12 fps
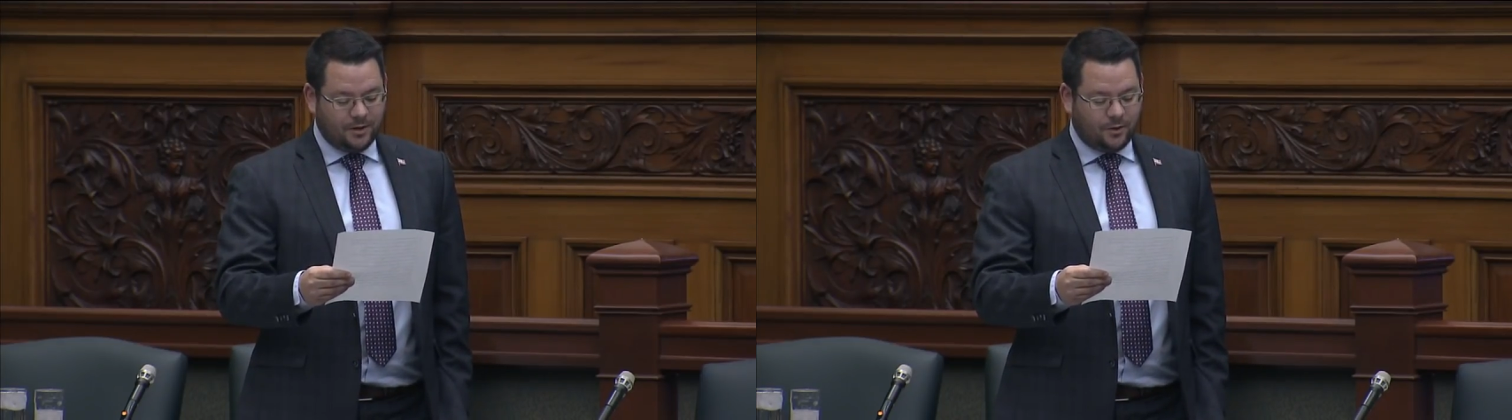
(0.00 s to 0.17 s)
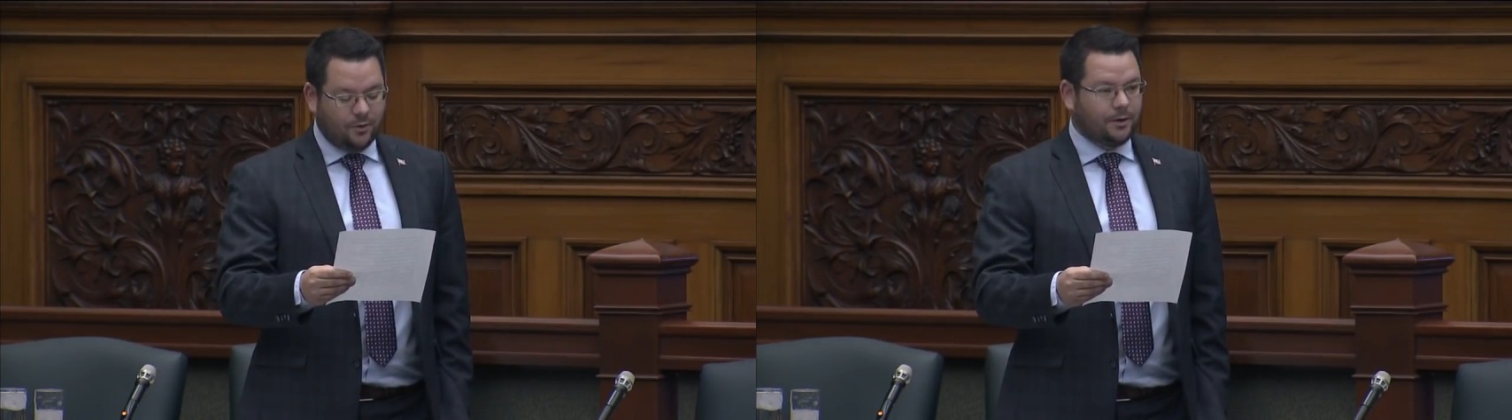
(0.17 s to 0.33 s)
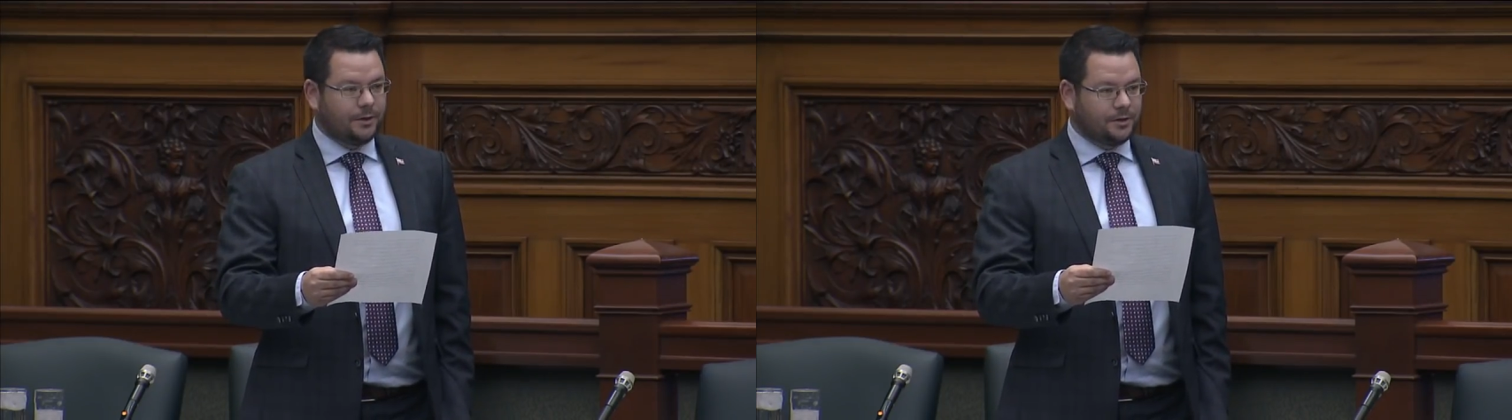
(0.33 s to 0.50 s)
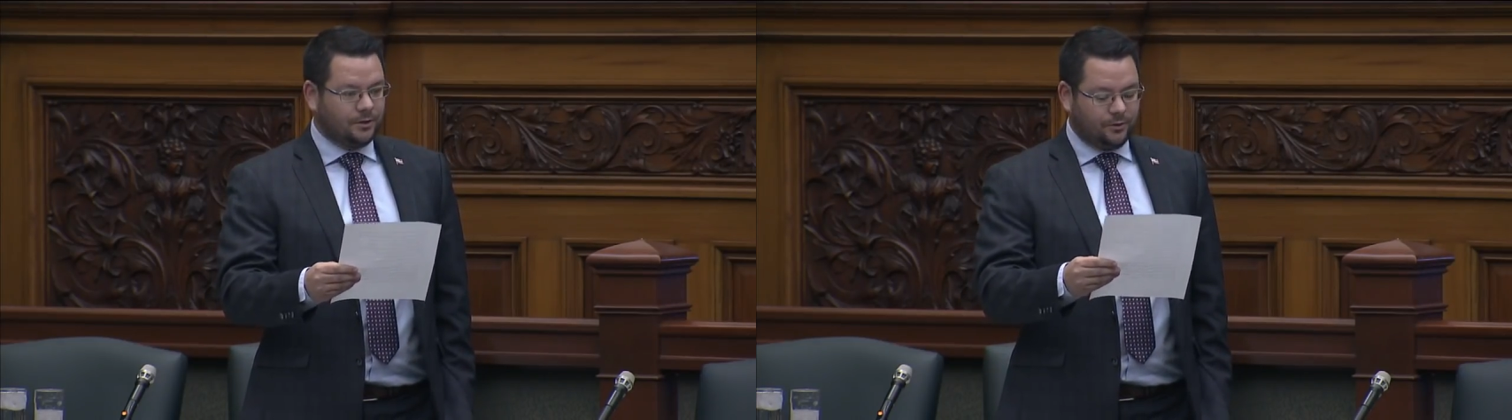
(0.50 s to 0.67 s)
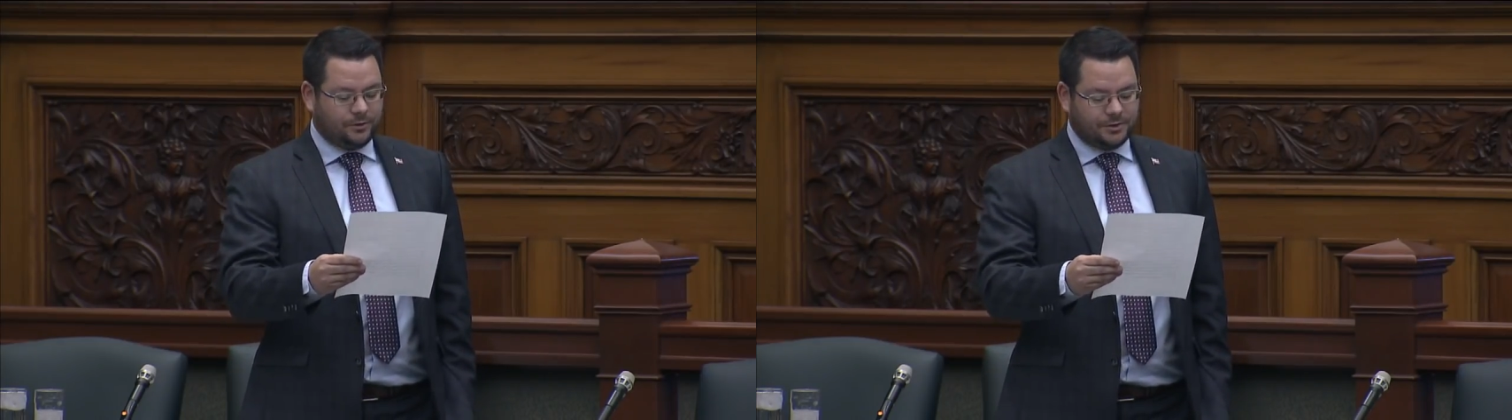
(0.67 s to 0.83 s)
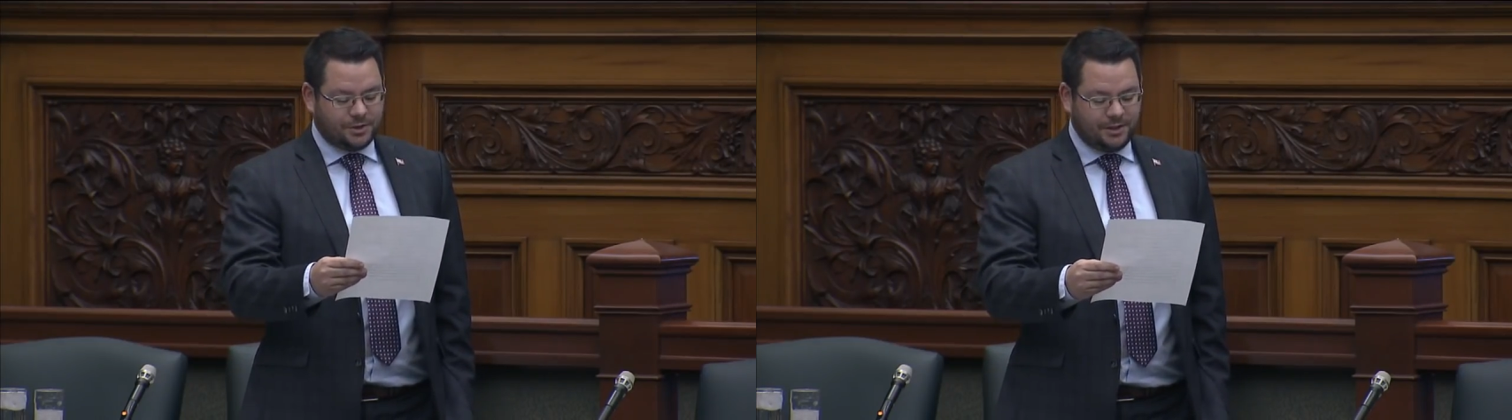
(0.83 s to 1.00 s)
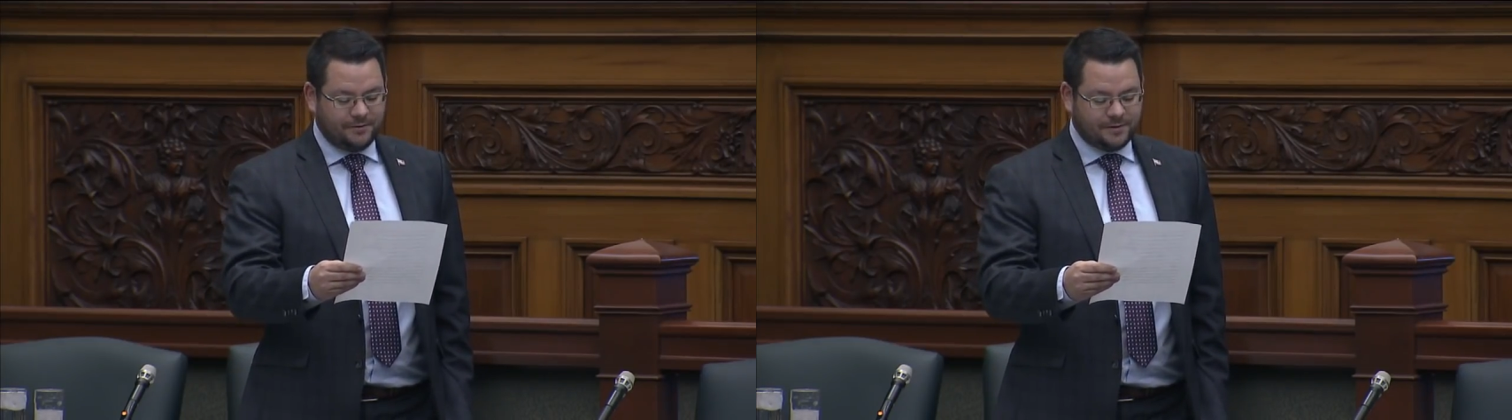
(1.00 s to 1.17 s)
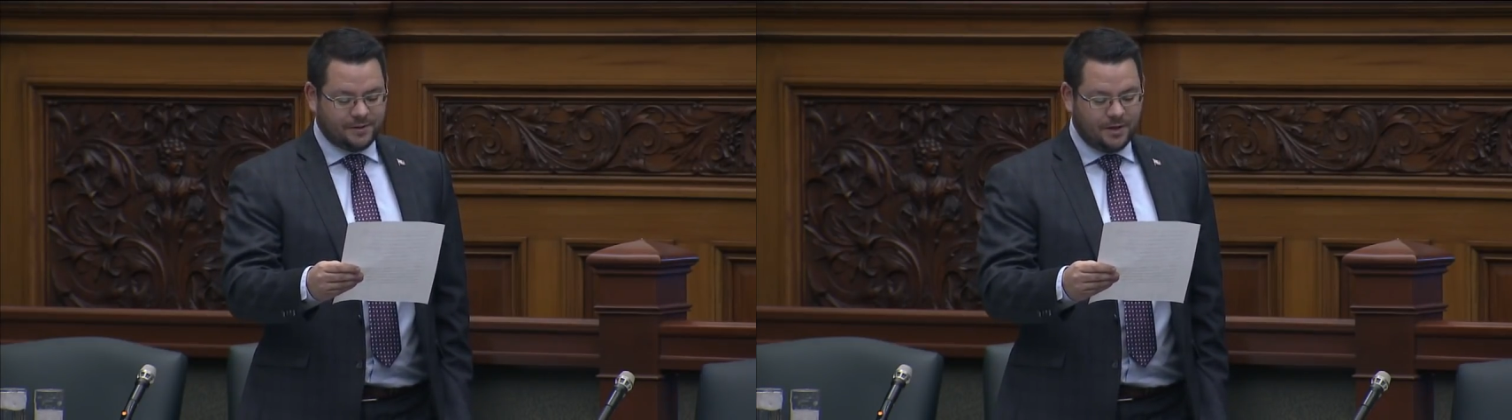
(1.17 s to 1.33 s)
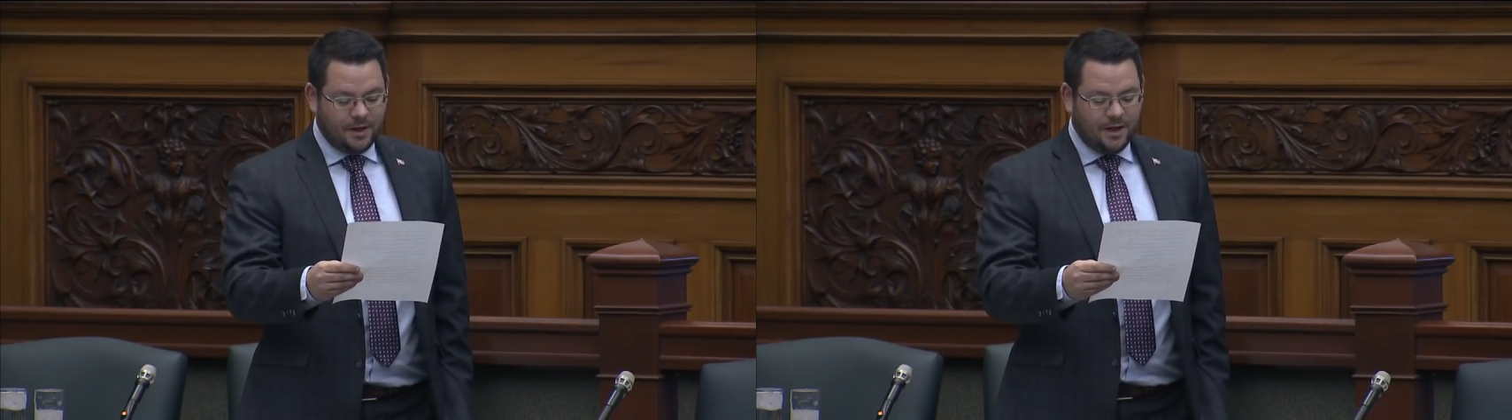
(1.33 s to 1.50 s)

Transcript: according to local chiefs.